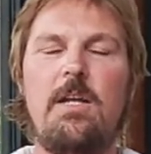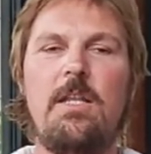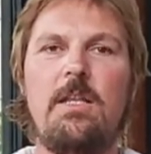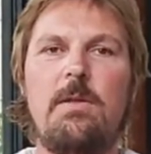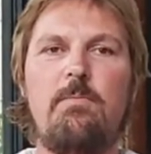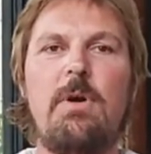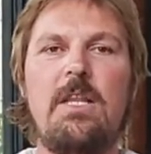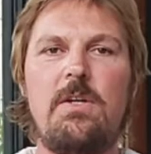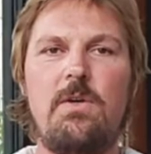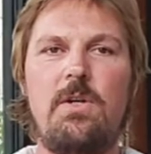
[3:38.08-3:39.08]
the
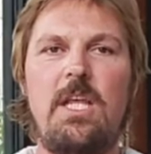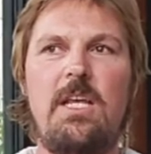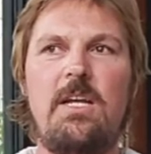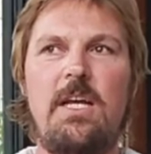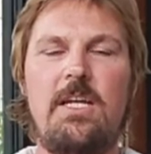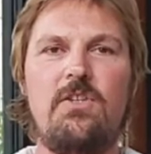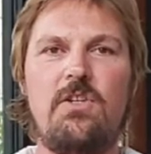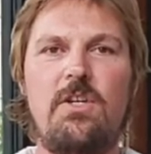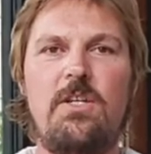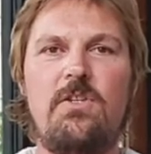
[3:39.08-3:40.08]
brotherhood here at
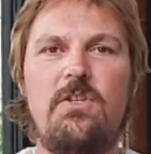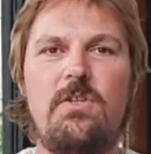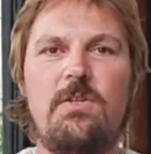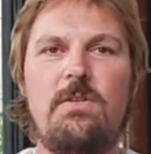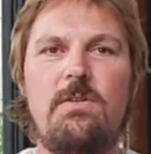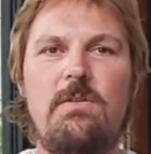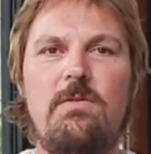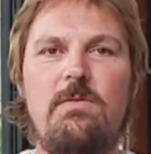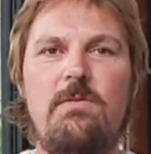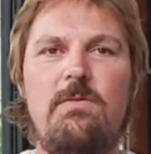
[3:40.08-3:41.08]
church
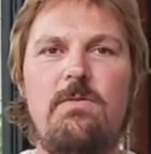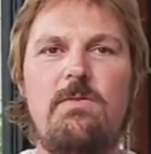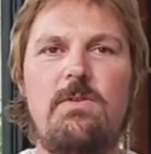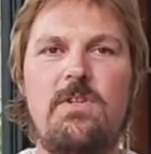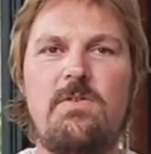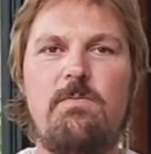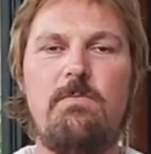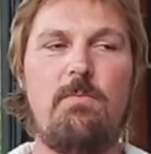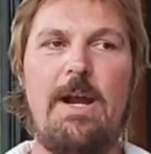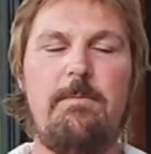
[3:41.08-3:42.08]
just
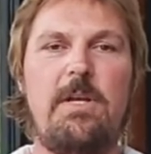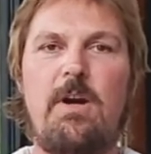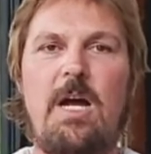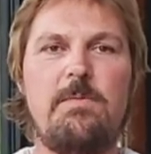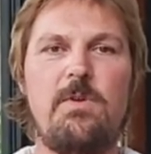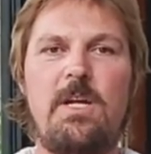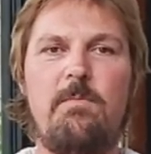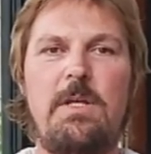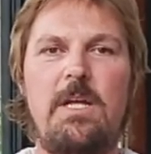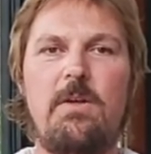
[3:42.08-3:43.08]
wrapped their arms
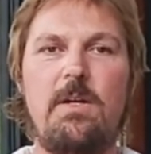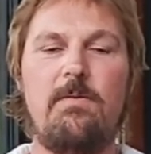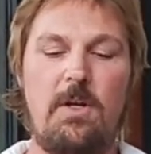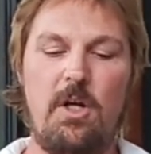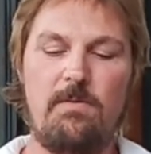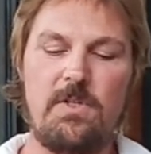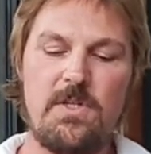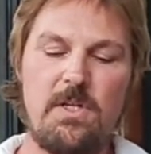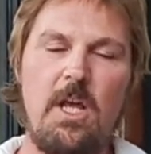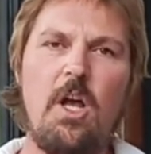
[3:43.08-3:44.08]
around me, and I've
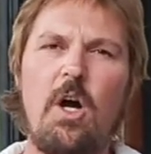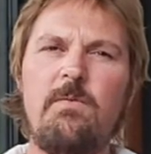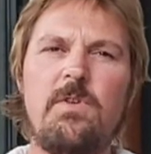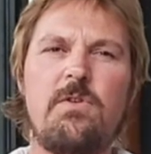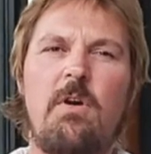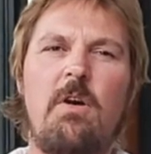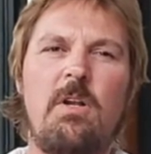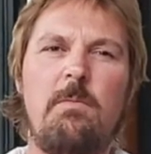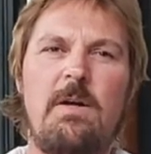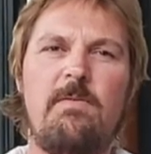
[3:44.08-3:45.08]
just grown
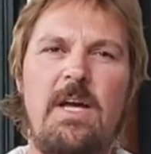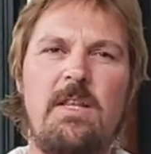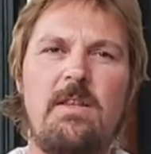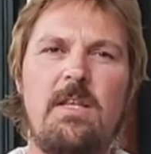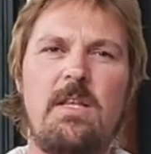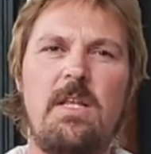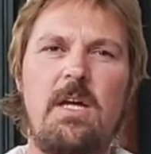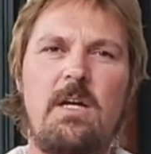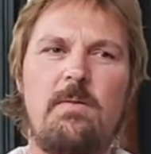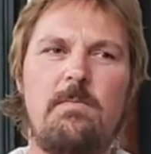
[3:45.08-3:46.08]
in my faith.
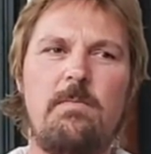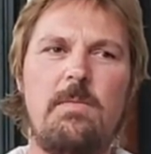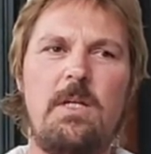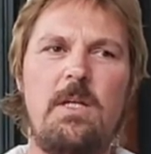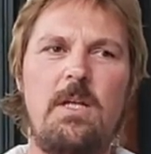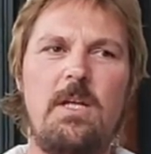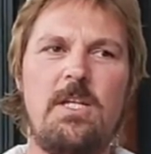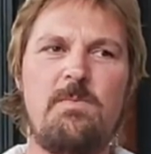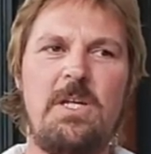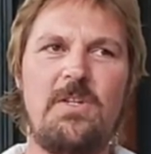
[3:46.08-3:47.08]

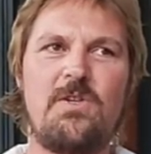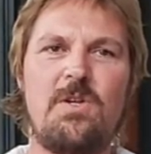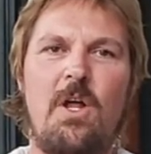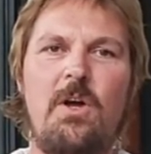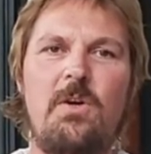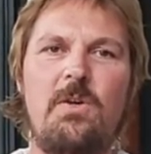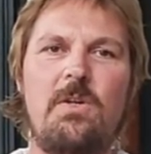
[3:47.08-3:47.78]
It's been a slow